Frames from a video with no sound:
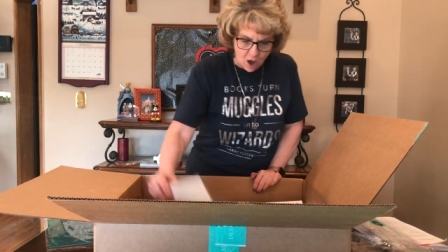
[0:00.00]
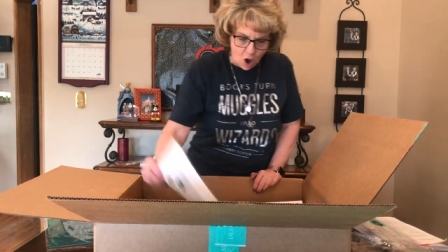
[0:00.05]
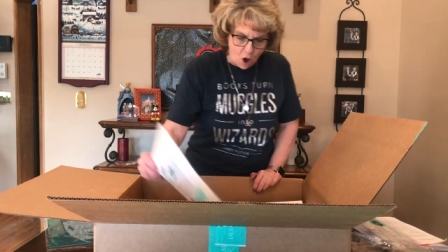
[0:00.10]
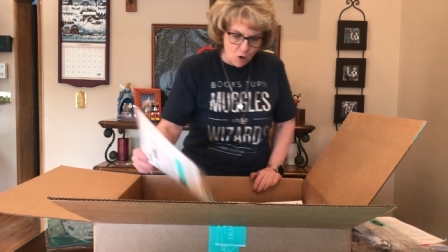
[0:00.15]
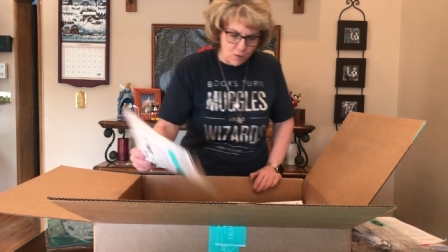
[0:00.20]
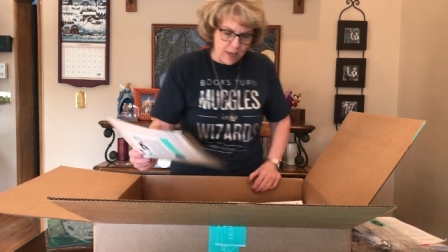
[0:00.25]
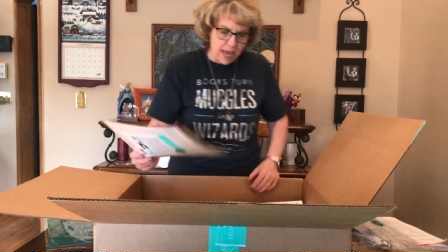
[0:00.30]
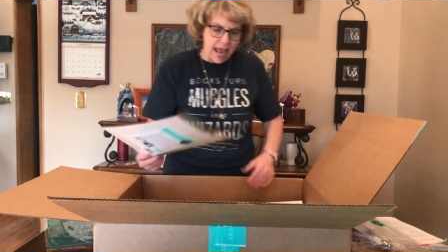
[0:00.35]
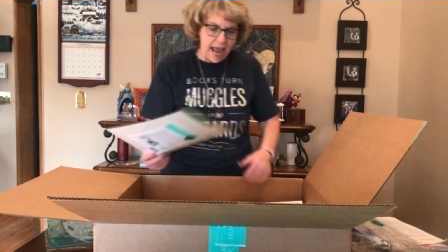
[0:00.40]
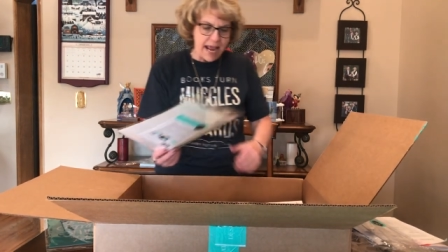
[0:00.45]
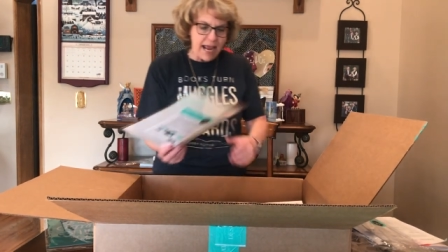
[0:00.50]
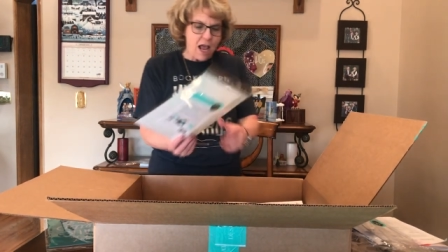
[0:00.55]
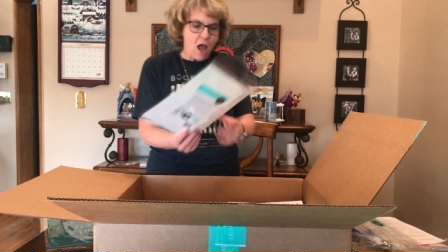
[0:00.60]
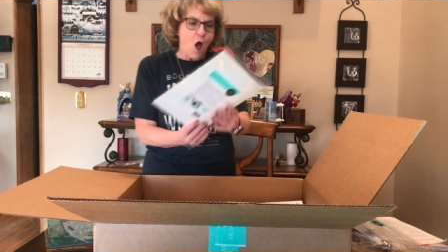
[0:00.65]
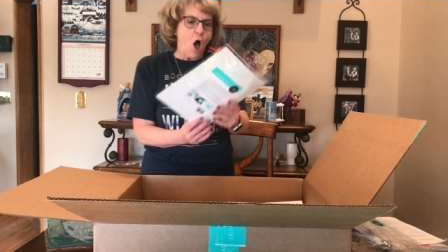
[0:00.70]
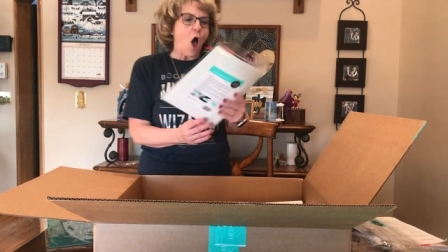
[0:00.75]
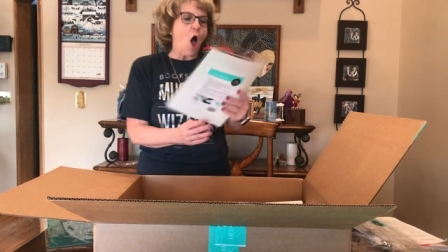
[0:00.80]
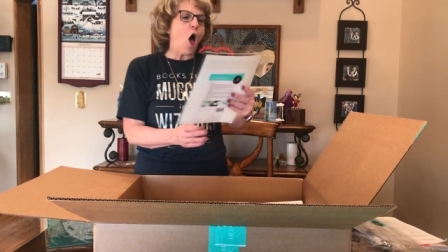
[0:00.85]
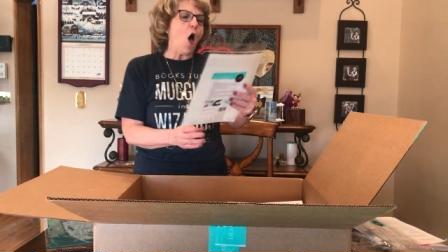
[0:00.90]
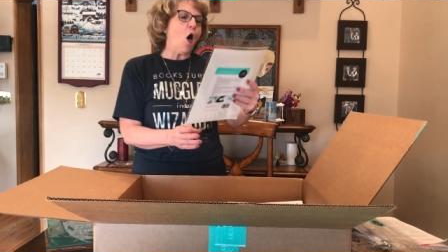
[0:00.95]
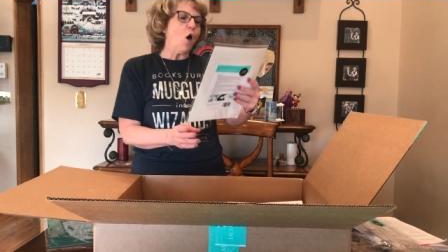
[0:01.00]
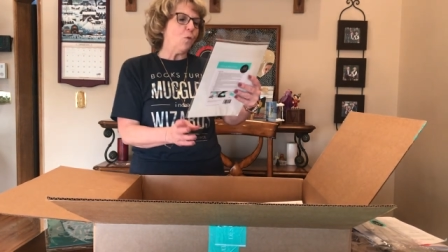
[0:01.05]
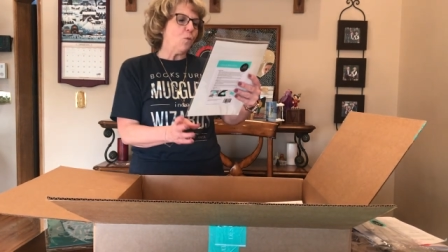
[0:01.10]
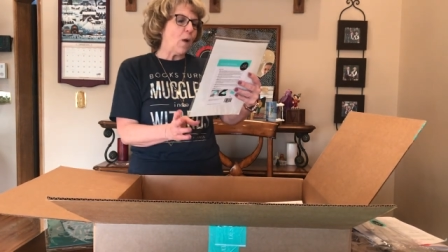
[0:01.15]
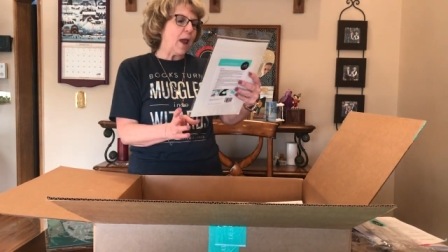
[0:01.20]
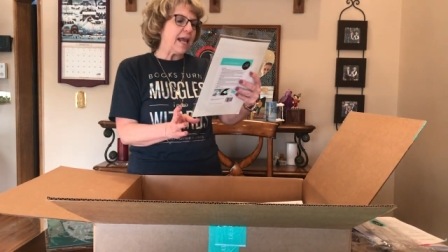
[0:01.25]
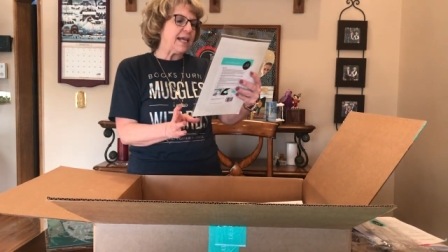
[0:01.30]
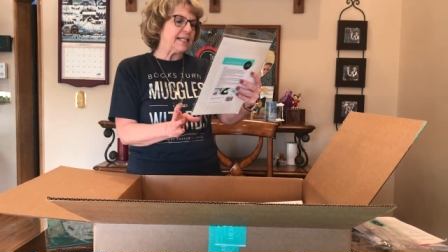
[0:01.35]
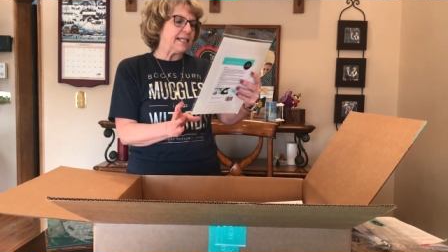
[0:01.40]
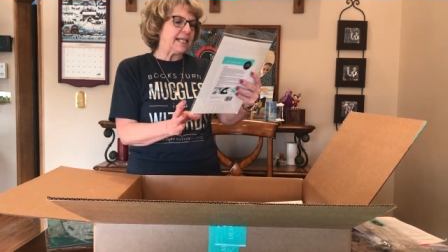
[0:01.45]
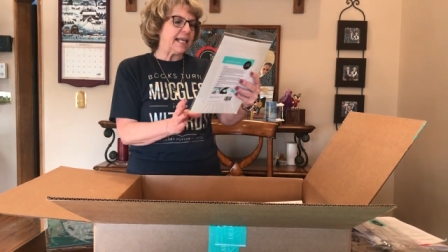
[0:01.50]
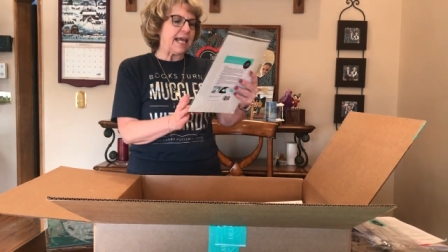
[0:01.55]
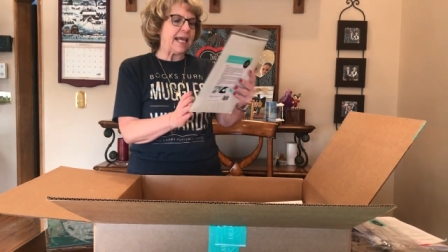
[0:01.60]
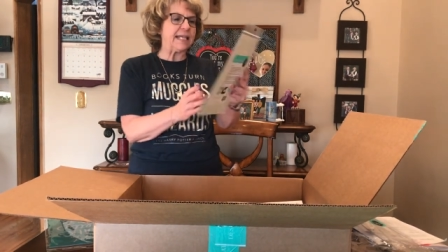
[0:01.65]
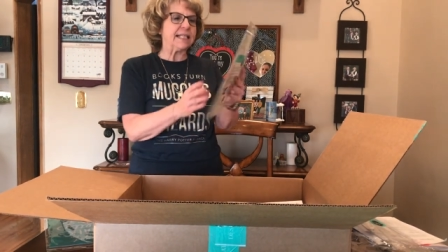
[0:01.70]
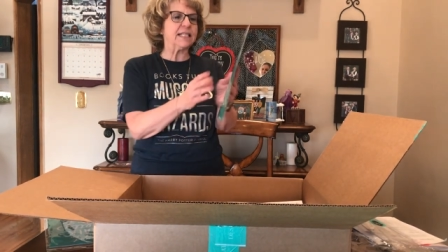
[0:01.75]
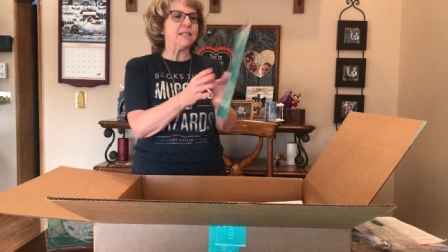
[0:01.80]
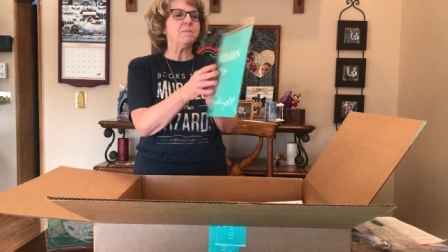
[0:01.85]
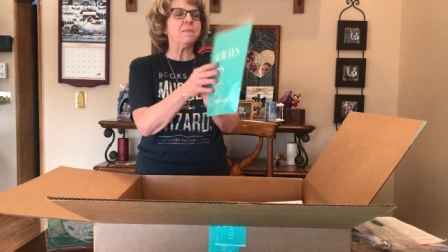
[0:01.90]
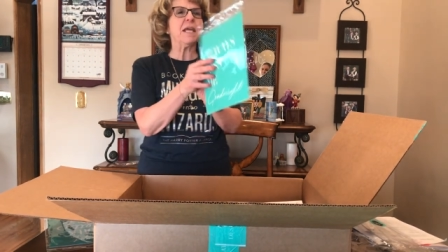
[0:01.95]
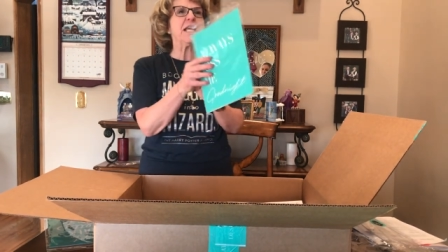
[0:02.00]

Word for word: Okay, always kiss